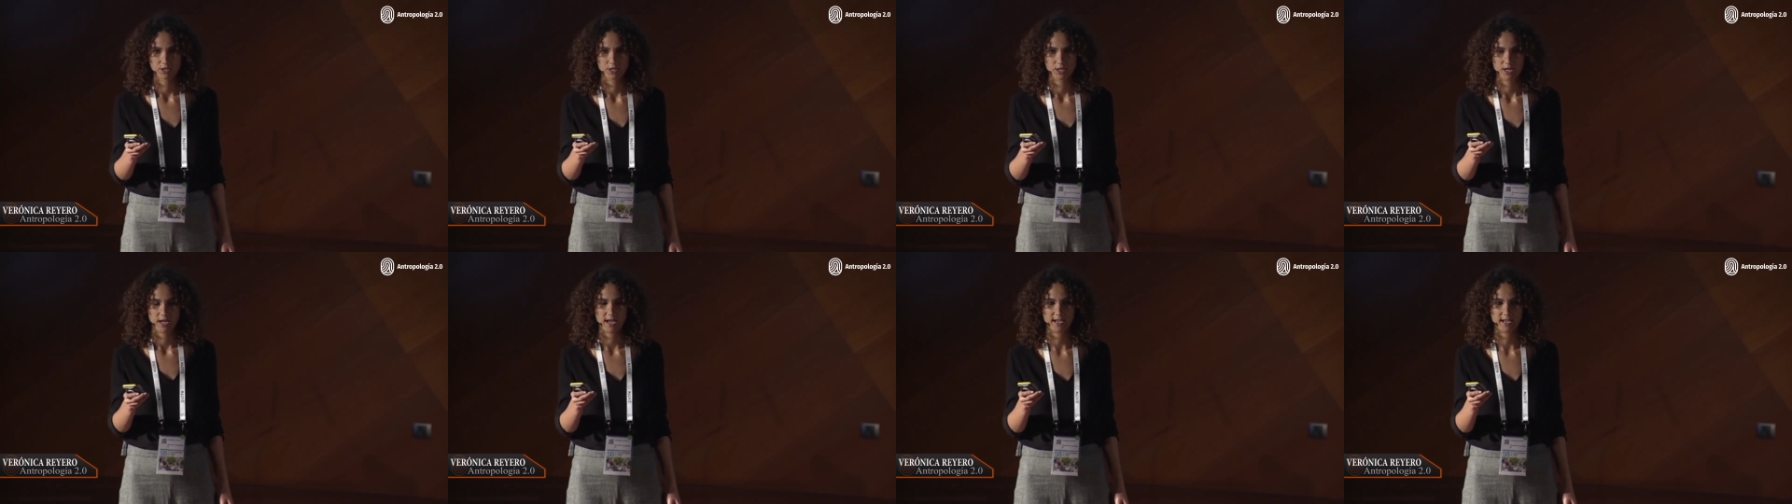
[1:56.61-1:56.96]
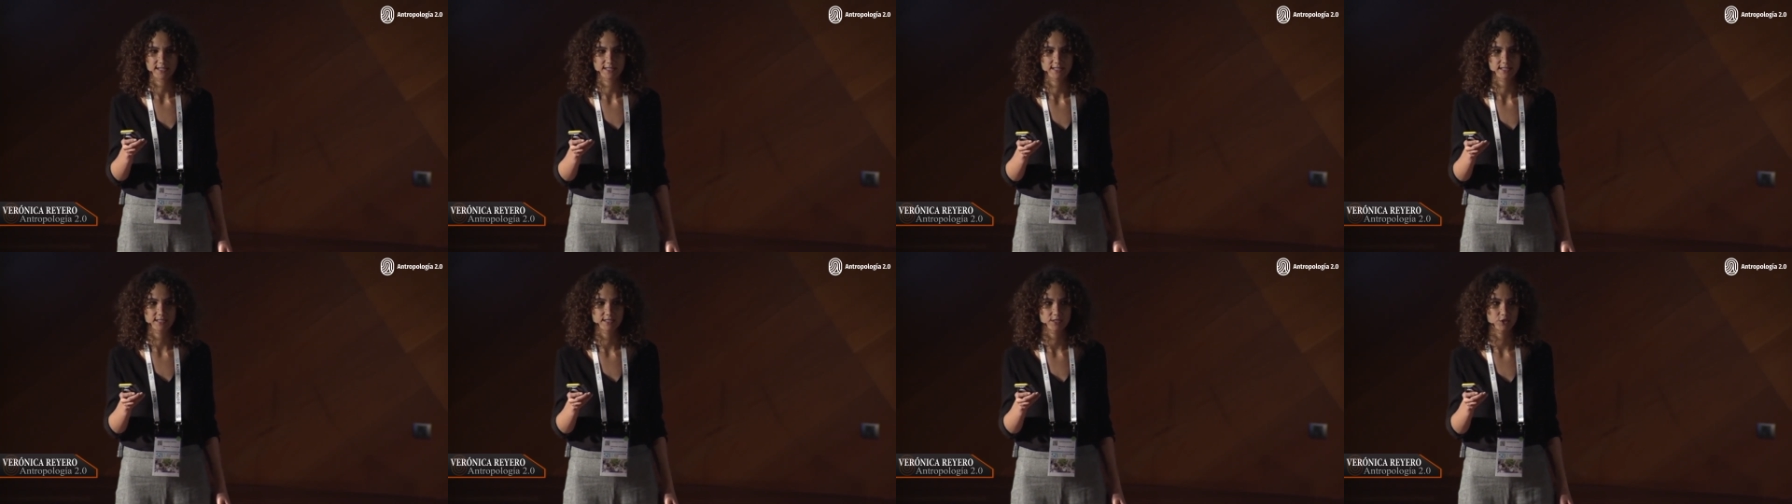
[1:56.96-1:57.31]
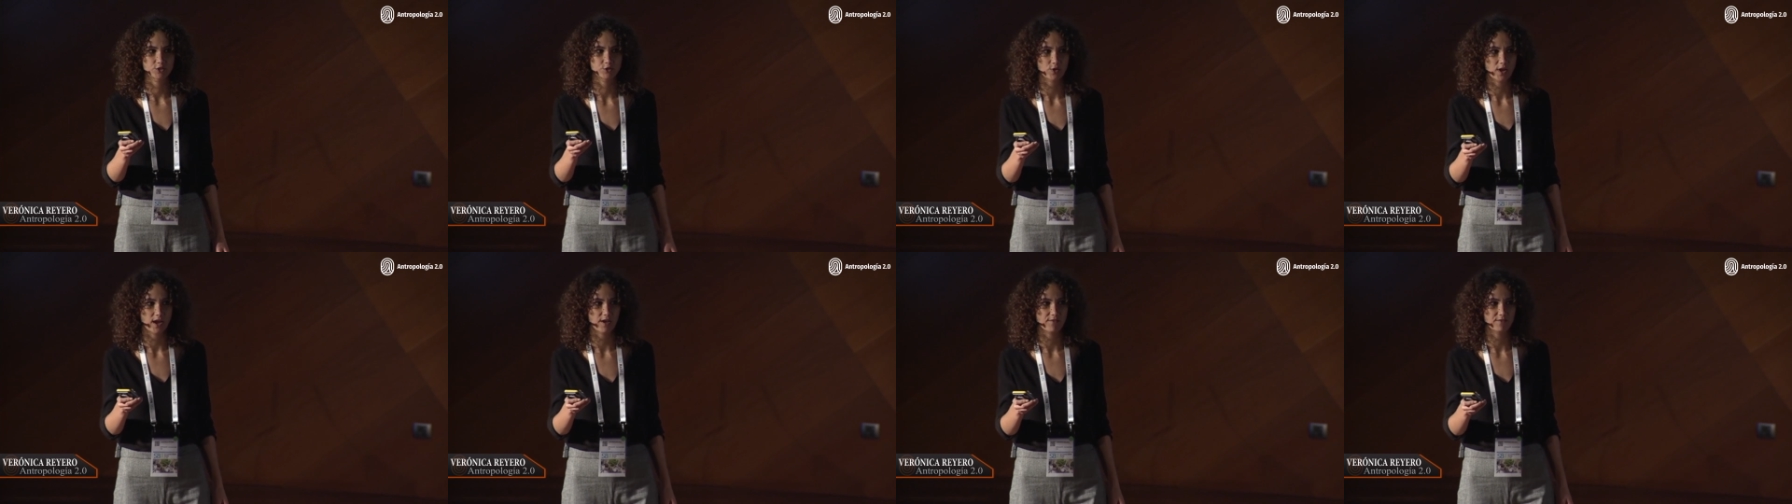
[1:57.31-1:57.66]
has
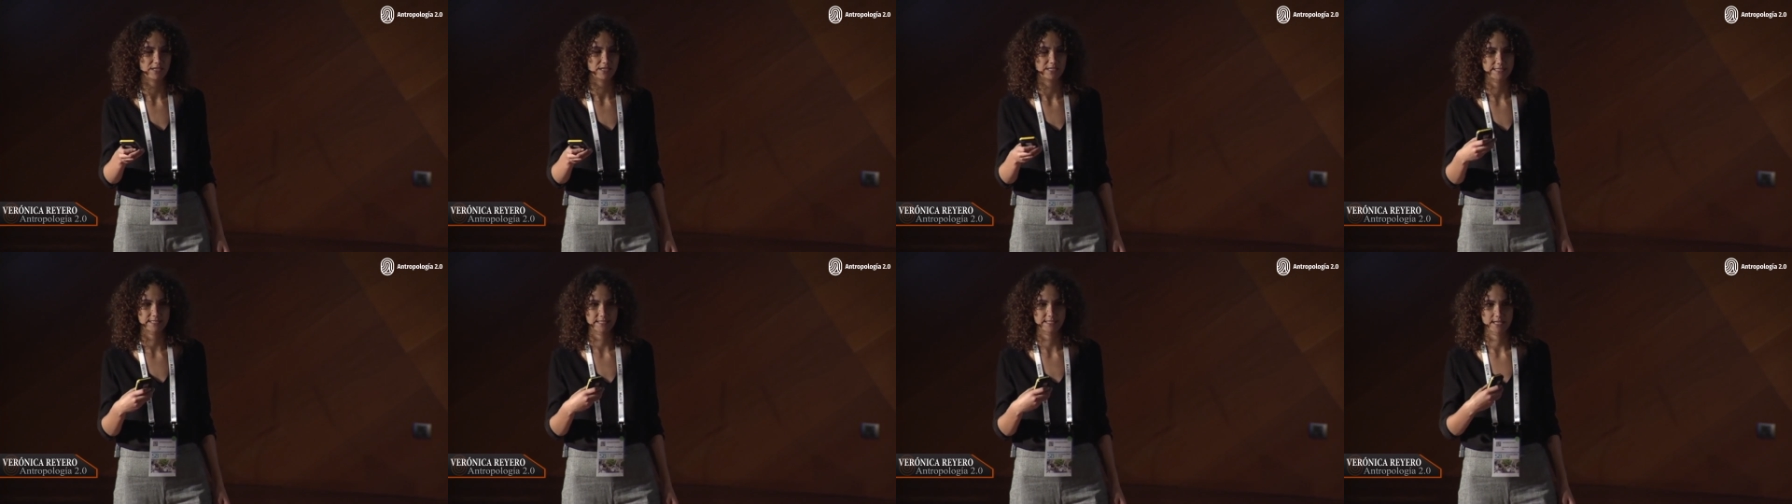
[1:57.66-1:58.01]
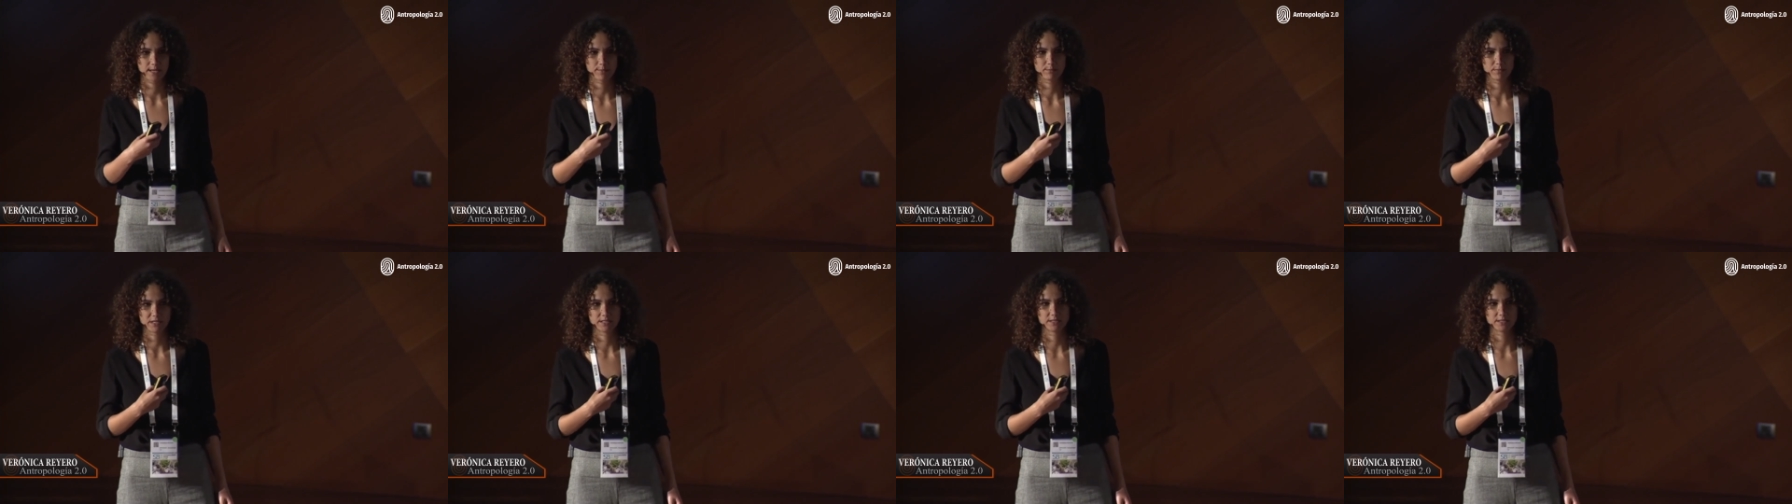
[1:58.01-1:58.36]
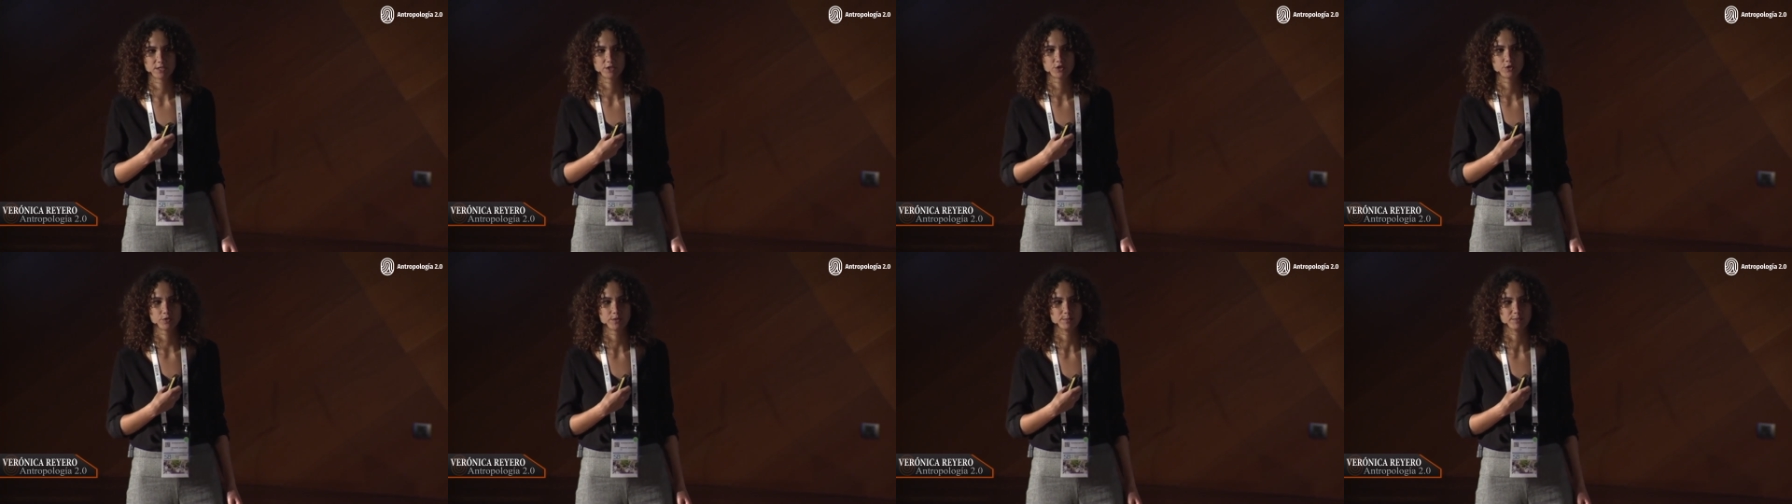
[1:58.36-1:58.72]
to have an semblance
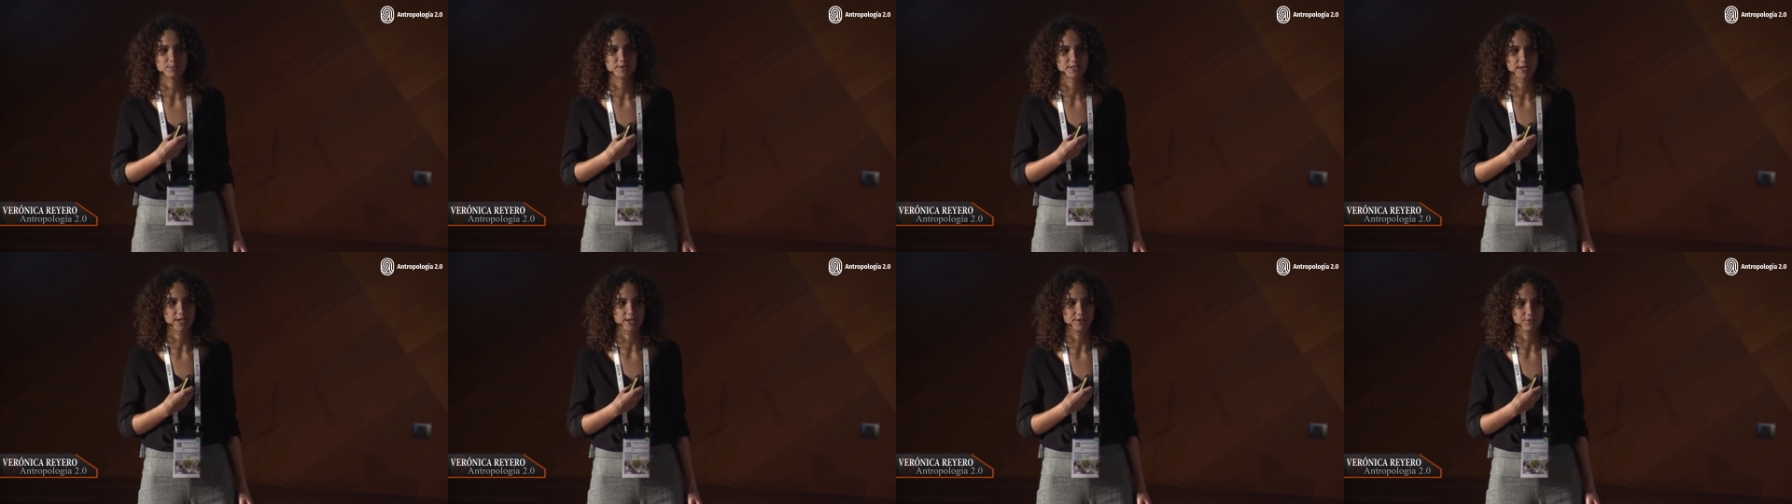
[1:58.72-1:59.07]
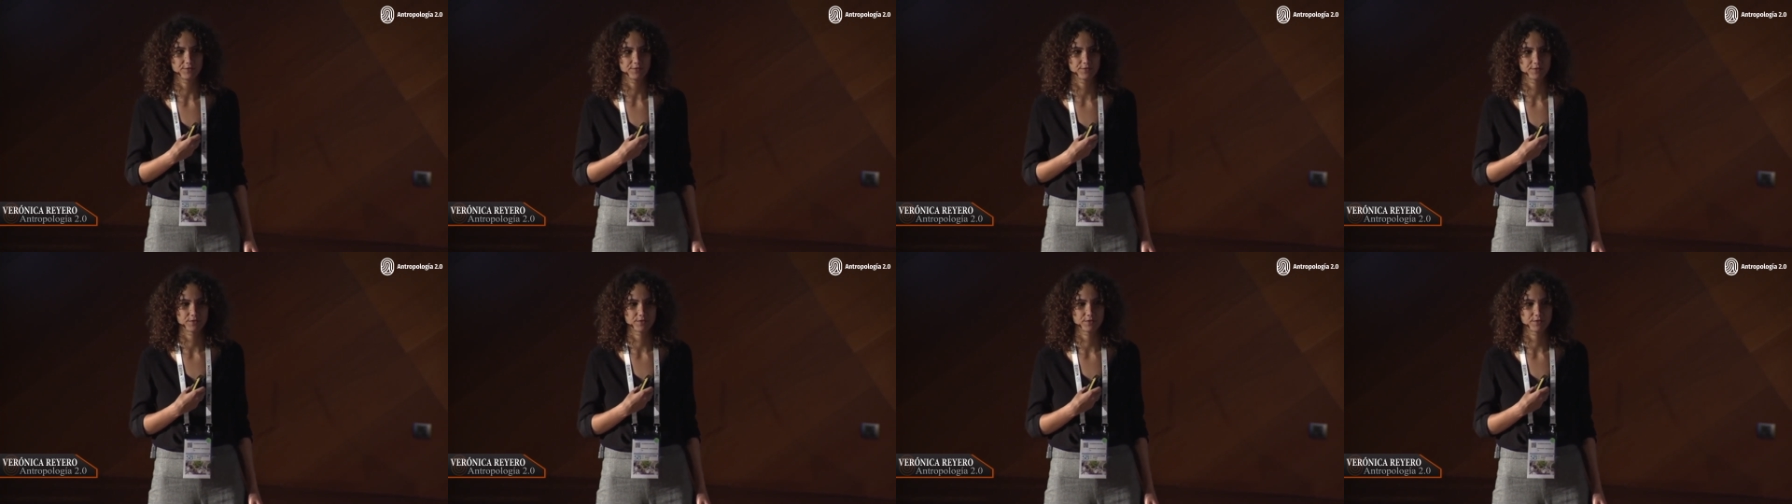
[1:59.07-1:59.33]
to themselves.